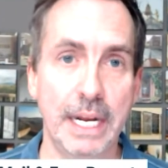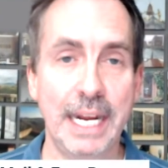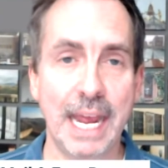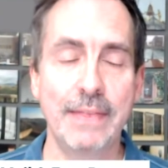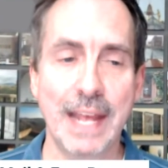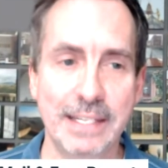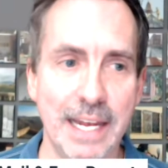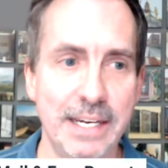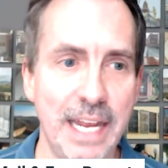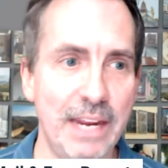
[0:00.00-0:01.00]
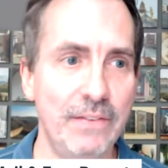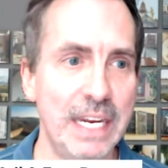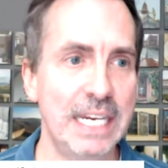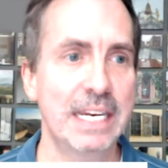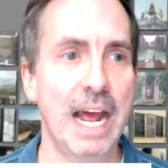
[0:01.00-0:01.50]
And again, that's at
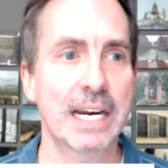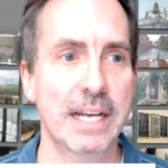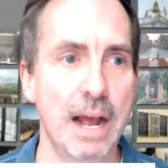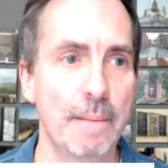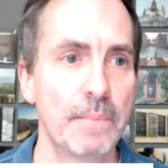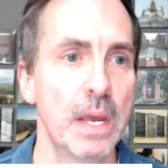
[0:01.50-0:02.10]
daved.com.